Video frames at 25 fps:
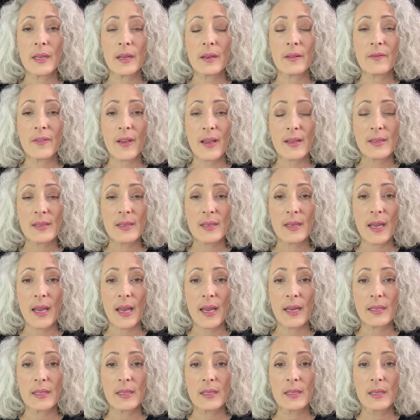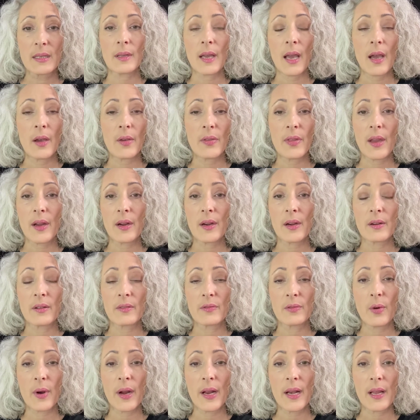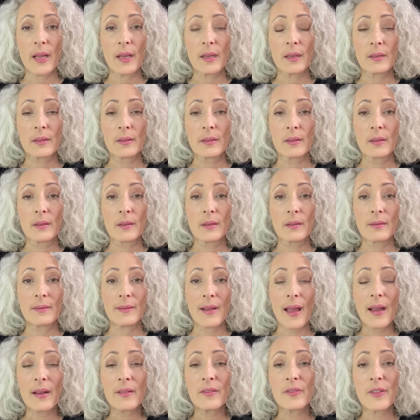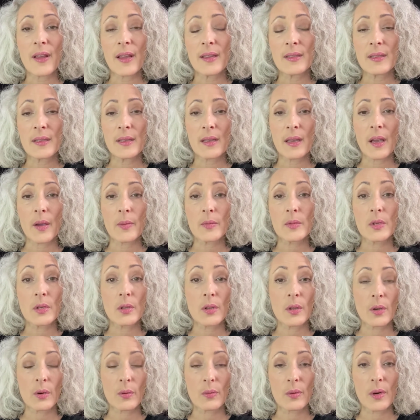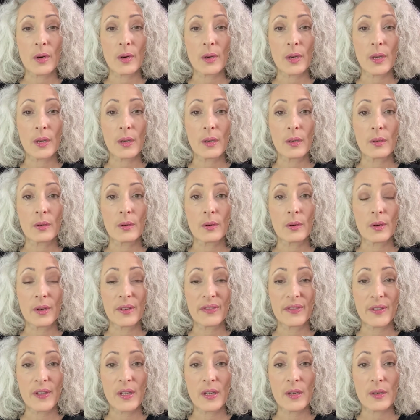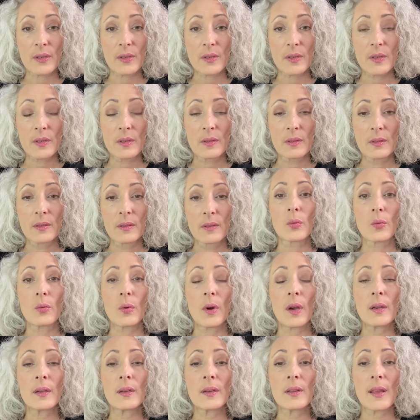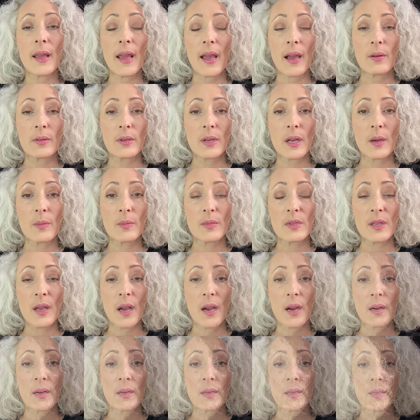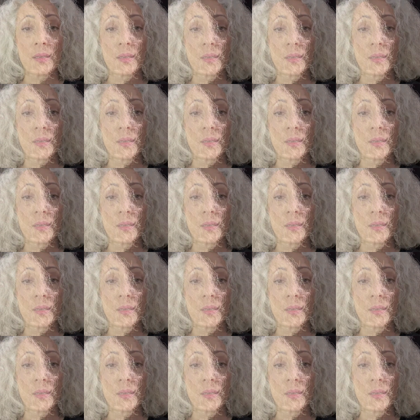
investigate how they are avoiding, not facing up to their worry or fears, what the outcomes are,